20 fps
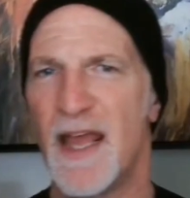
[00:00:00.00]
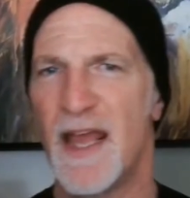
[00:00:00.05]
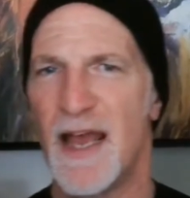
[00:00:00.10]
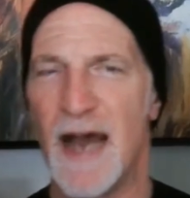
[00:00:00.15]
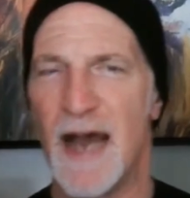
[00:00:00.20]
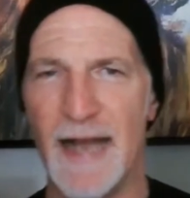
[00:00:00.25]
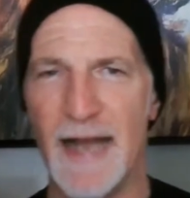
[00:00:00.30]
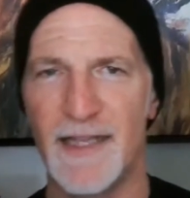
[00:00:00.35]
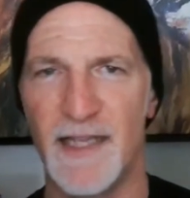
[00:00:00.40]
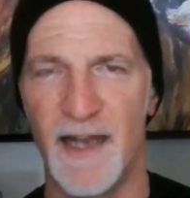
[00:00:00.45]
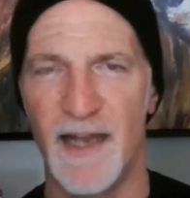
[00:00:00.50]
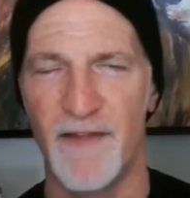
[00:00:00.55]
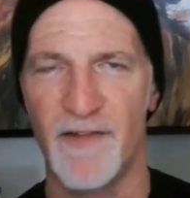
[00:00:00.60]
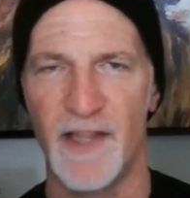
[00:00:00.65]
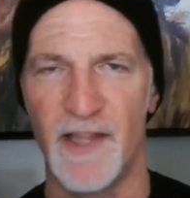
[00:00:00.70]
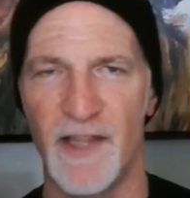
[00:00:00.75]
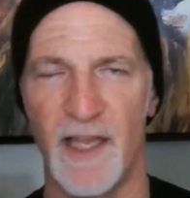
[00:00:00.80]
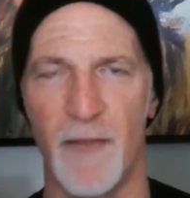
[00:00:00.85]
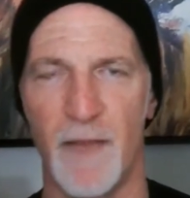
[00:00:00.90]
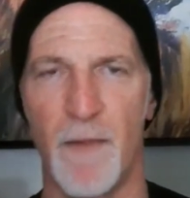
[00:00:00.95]
I did
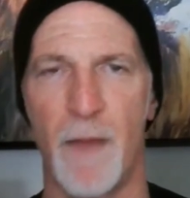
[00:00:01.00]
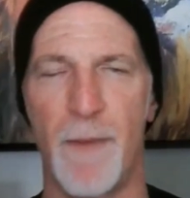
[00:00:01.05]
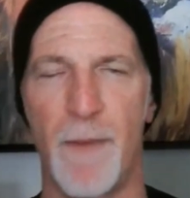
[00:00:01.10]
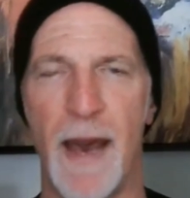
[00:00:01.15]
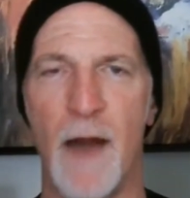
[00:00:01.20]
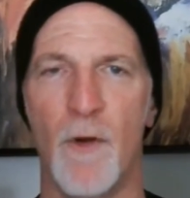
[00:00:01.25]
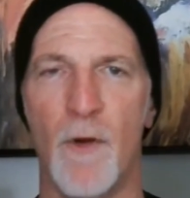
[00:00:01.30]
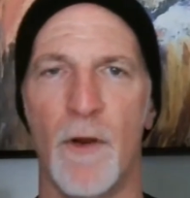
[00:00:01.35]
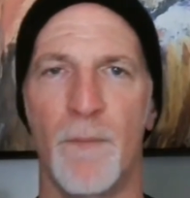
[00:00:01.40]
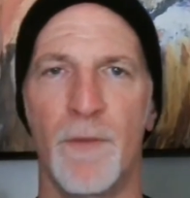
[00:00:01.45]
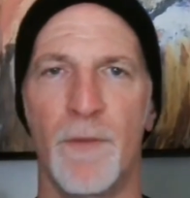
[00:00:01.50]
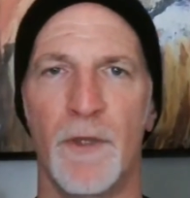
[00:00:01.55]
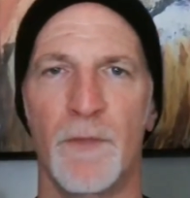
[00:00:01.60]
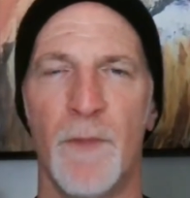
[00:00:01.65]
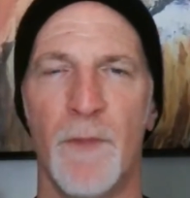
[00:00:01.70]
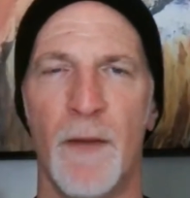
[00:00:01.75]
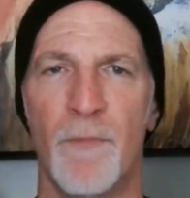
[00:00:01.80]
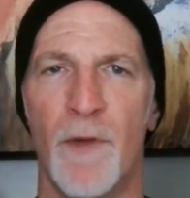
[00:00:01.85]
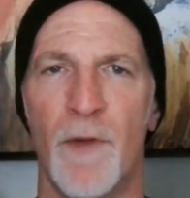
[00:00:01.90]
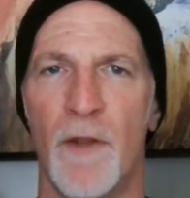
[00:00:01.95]
everything in my power to build
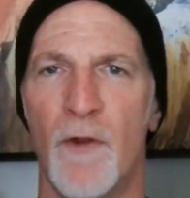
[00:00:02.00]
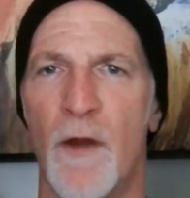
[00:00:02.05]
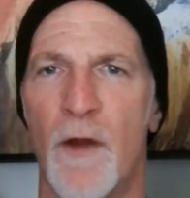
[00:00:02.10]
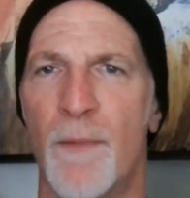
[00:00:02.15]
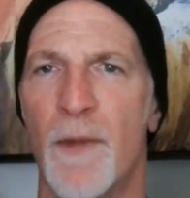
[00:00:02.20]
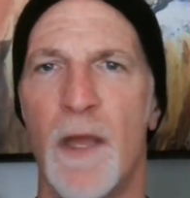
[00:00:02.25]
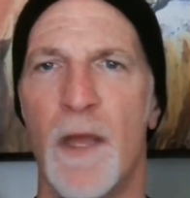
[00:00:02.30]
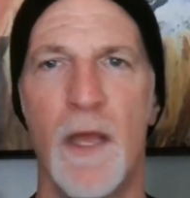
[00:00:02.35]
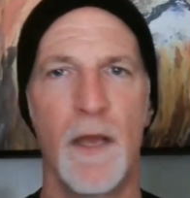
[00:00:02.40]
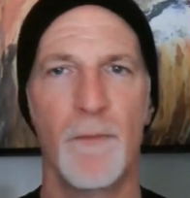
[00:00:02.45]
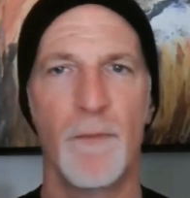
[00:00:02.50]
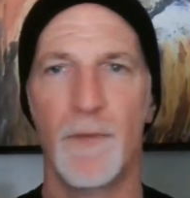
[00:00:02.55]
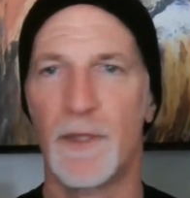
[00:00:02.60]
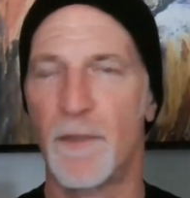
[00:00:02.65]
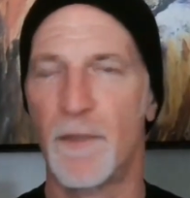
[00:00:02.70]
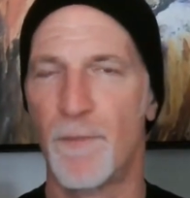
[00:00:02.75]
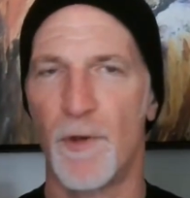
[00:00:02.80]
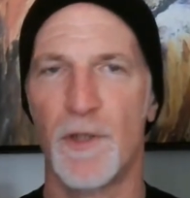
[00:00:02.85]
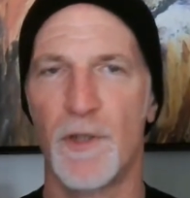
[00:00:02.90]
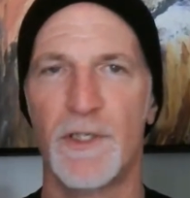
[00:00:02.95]
my brother up. But
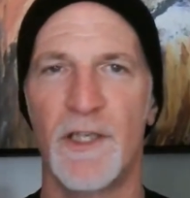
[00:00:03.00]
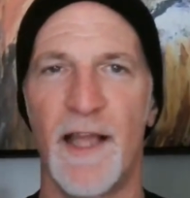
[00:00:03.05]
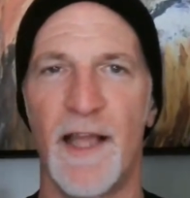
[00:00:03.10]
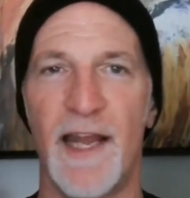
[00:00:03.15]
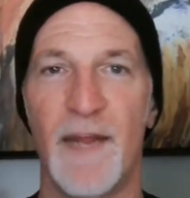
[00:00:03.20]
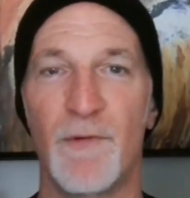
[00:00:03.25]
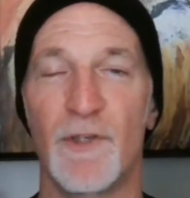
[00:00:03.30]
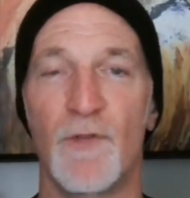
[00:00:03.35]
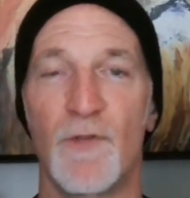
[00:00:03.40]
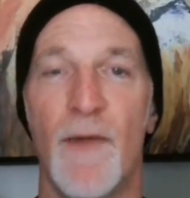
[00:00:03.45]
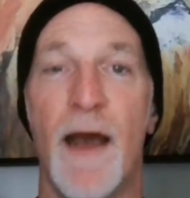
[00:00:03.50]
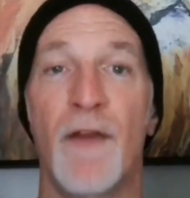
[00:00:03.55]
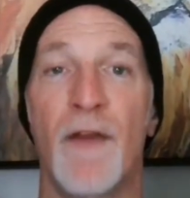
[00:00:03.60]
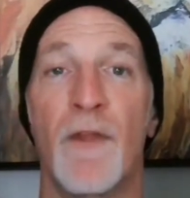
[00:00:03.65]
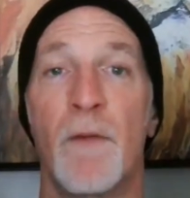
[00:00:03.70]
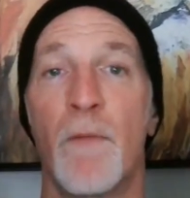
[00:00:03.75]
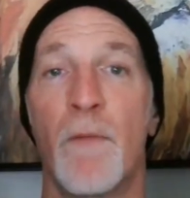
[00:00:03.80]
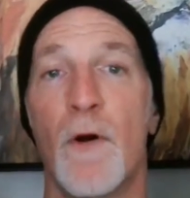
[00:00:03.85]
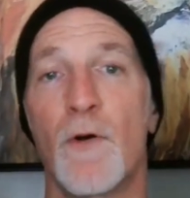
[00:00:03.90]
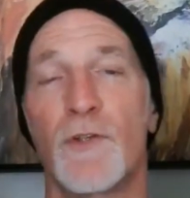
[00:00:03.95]
the person that he was around
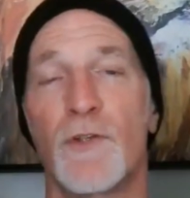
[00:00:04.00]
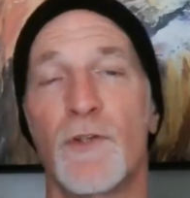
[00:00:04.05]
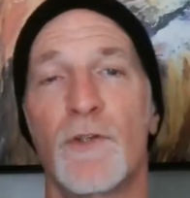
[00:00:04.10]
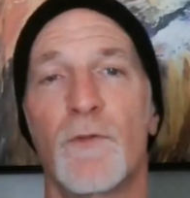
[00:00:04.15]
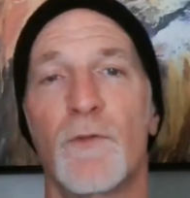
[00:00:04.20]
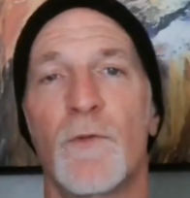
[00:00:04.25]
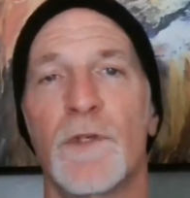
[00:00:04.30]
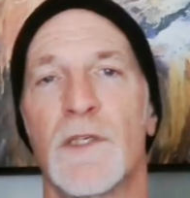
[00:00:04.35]
the most was